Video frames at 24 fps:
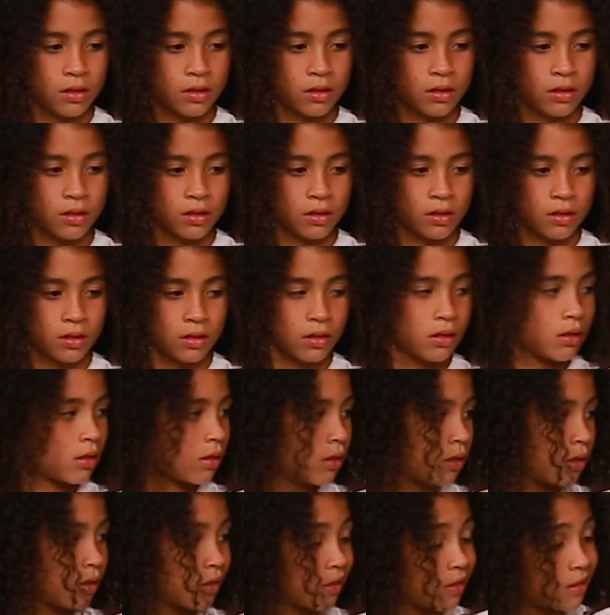
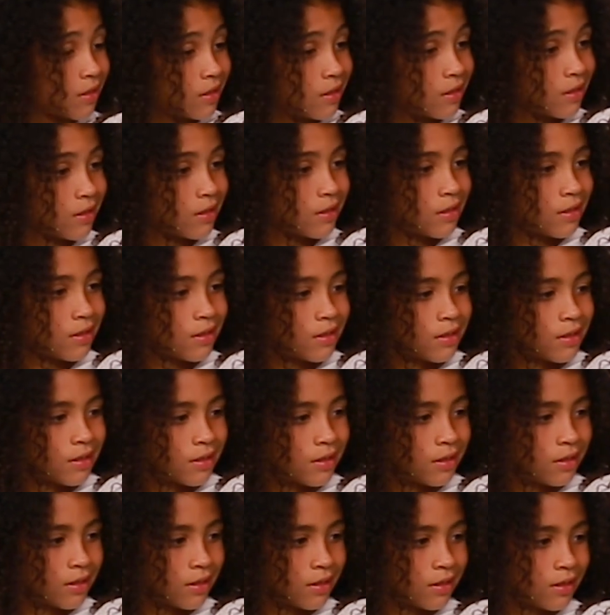
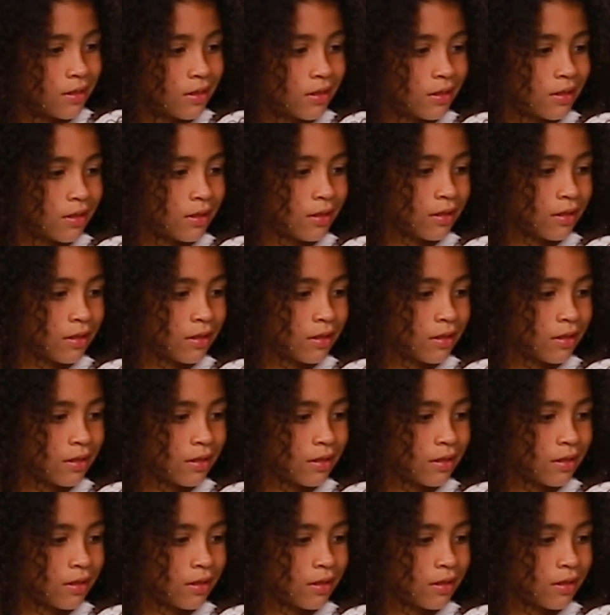[no speech]